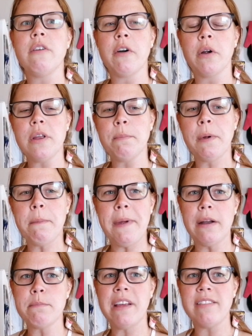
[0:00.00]
I've already
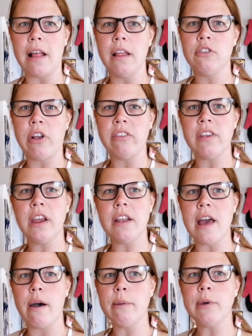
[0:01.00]
prepared my salad dressing, and
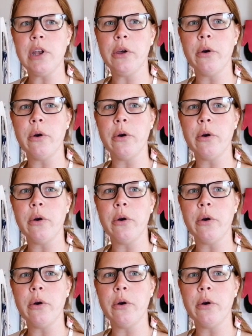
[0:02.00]
now I'm going to